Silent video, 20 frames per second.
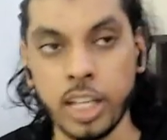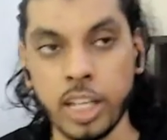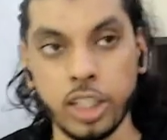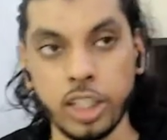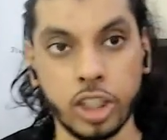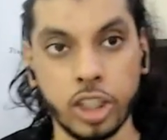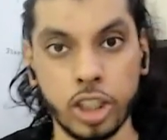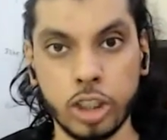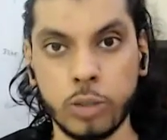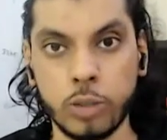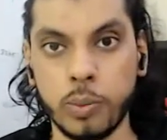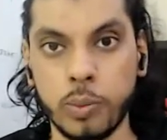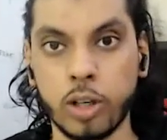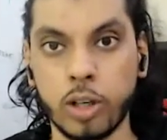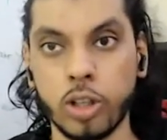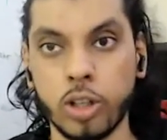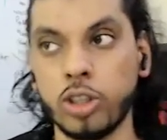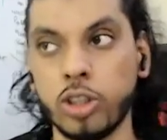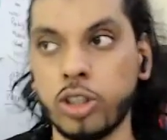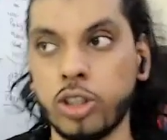Just
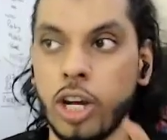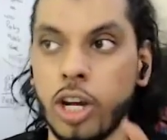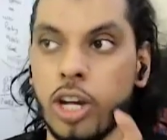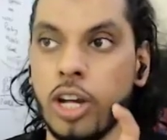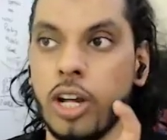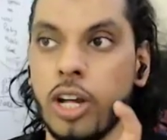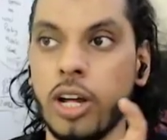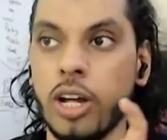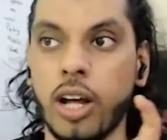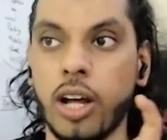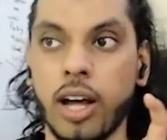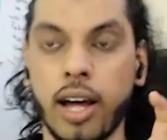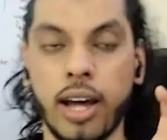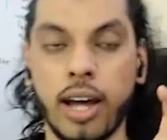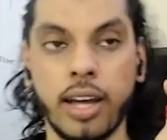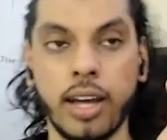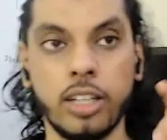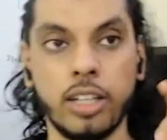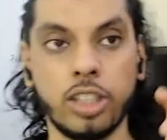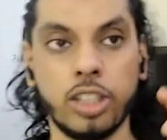because
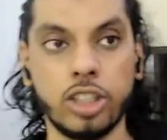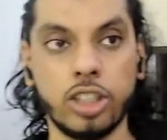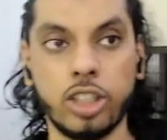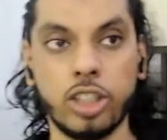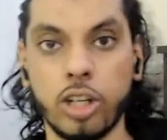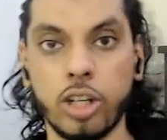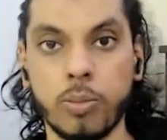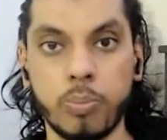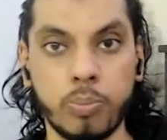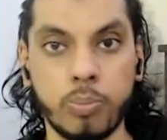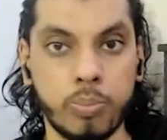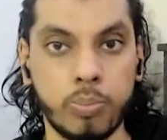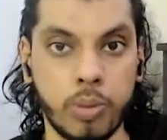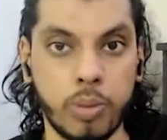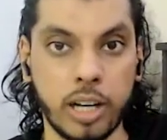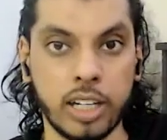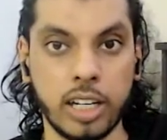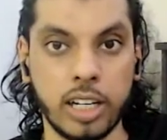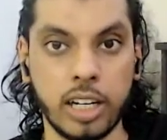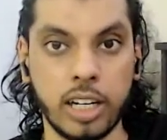I just did not
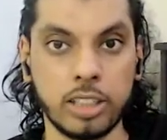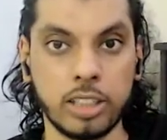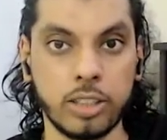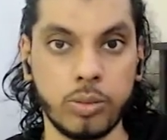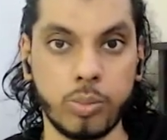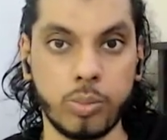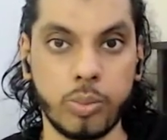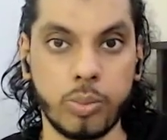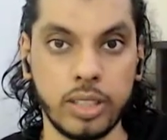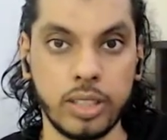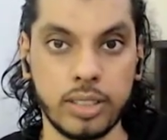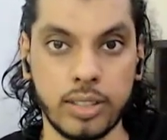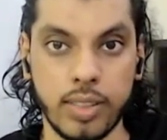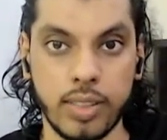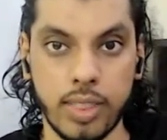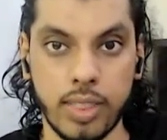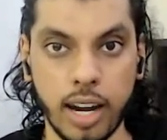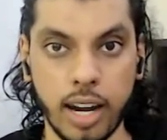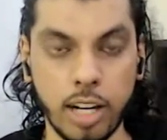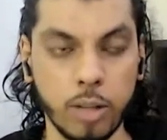kind of suppress
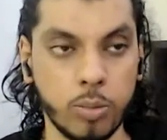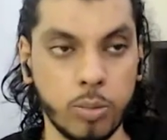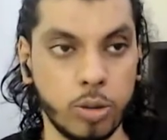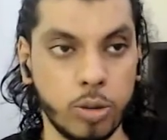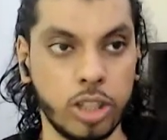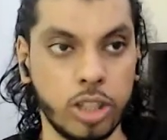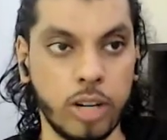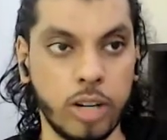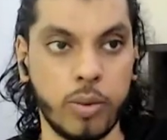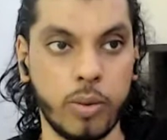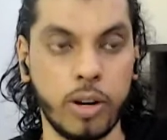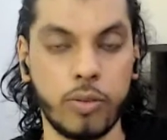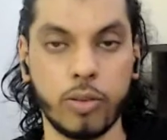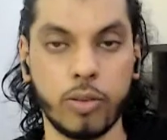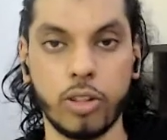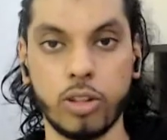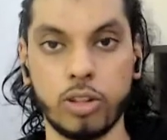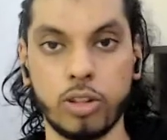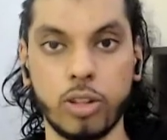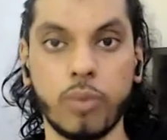that emotion and went for
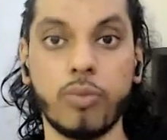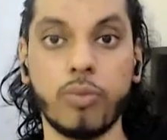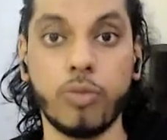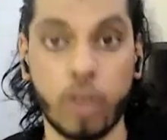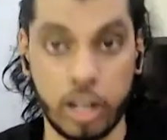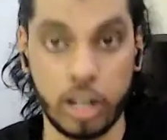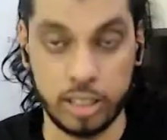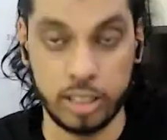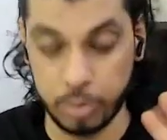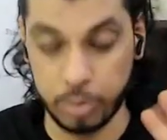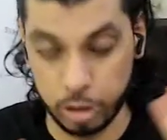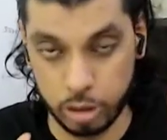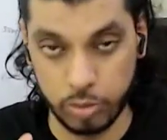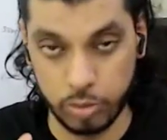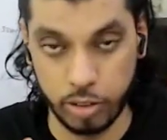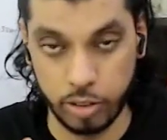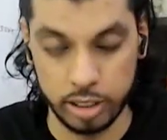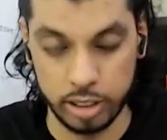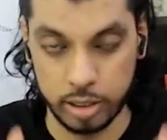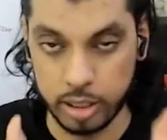the job. For example,
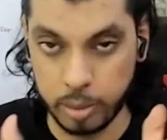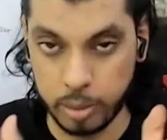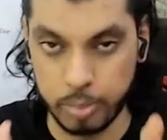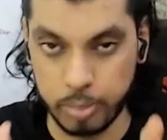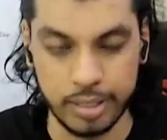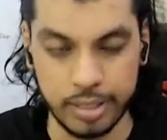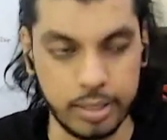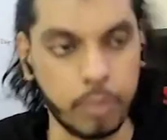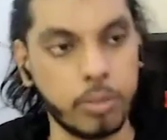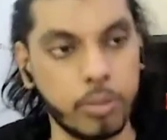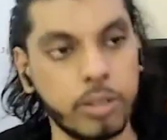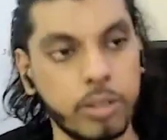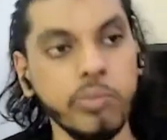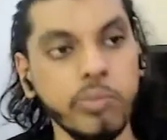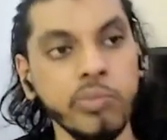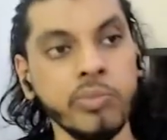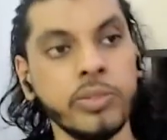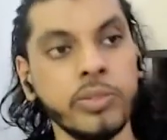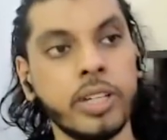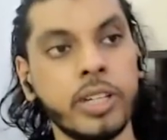typical example,
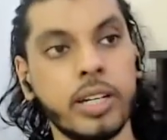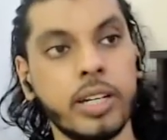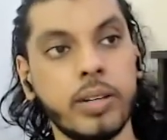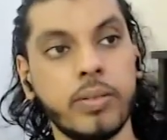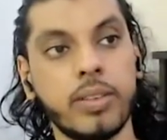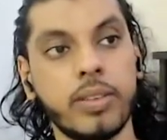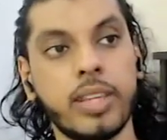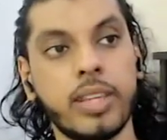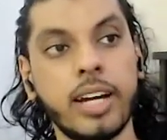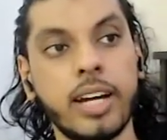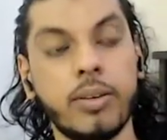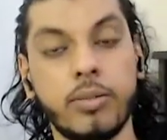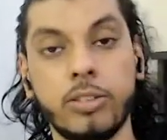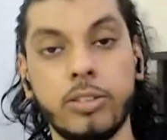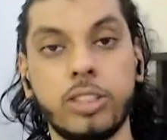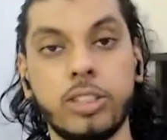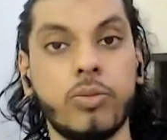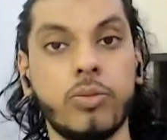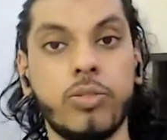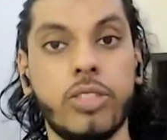
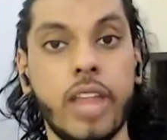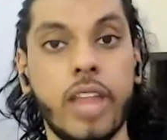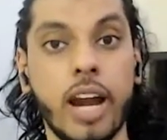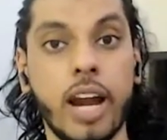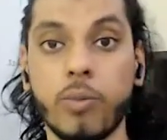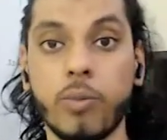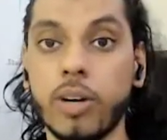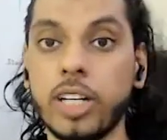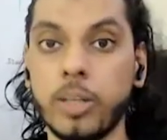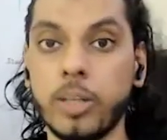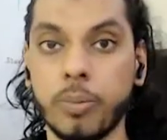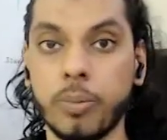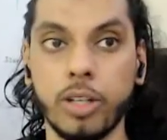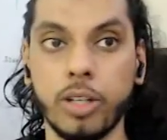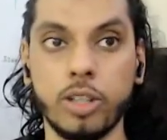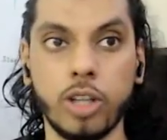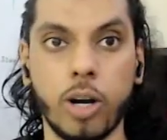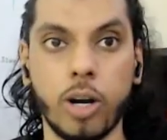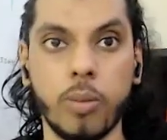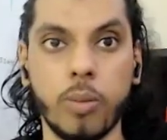that one typical
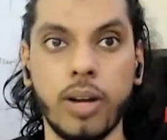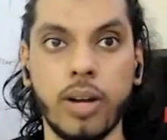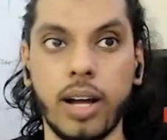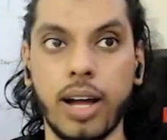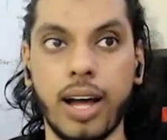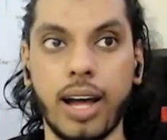job,